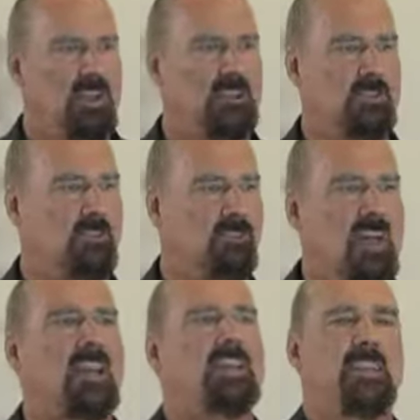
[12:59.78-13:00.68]
it's not
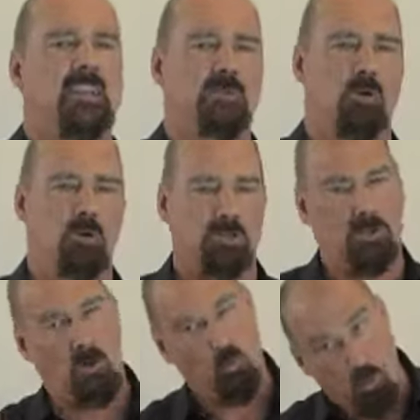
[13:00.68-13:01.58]
valid anymore. It's
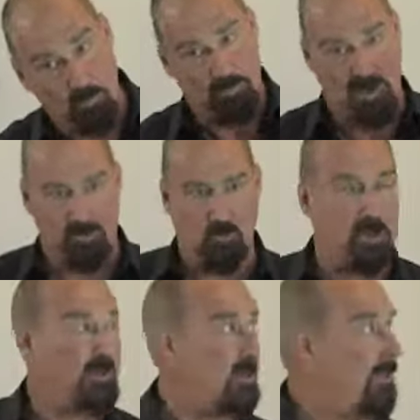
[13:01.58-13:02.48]
gone one
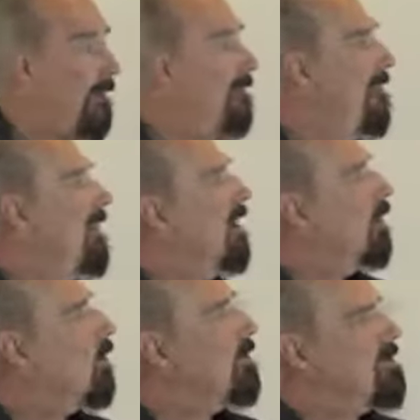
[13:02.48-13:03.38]
pathway or the other.
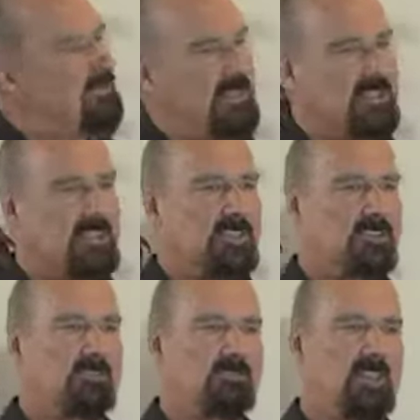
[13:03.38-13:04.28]
And quantum physics
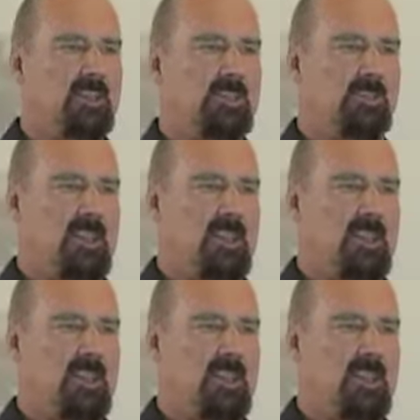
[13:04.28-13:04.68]
doesn't really do